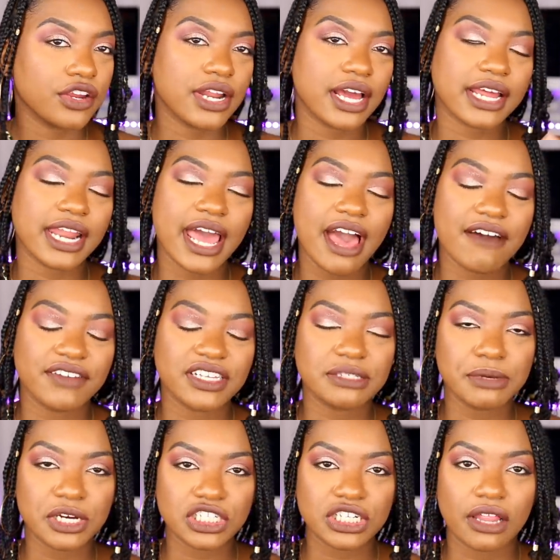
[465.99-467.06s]
You're not going to have as
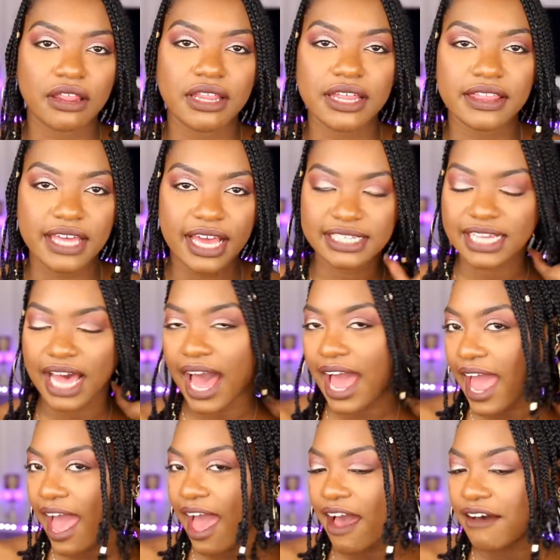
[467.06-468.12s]
much length as I
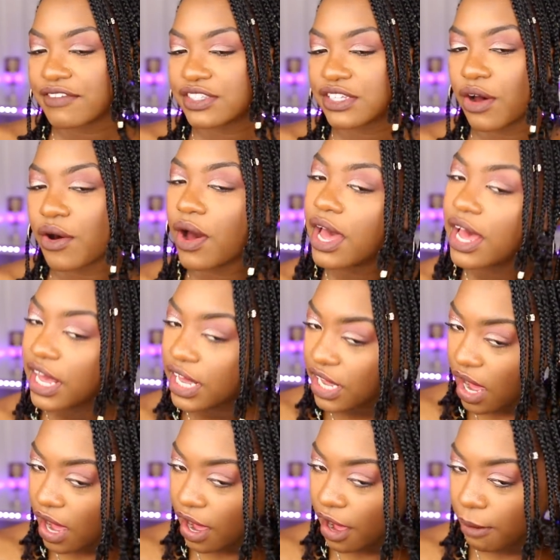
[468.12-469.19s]
have, so
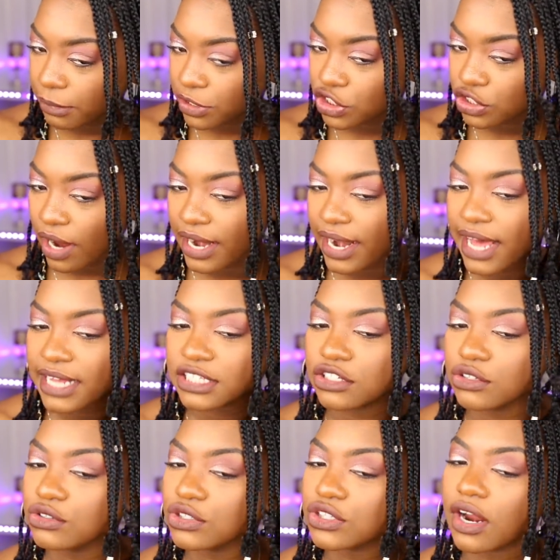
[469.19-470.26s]
um try not
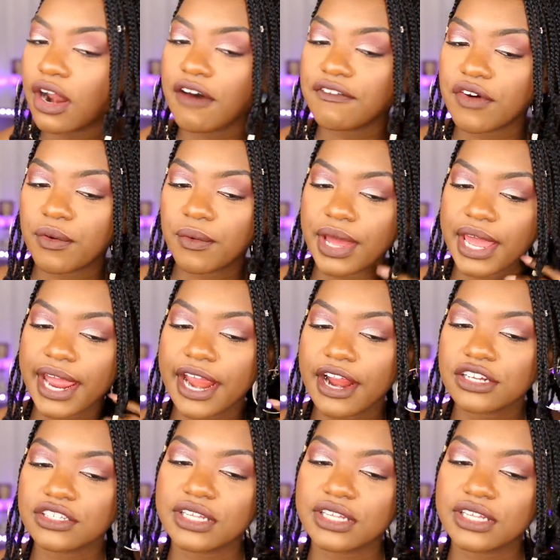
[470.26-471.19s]
to start off on wet hair.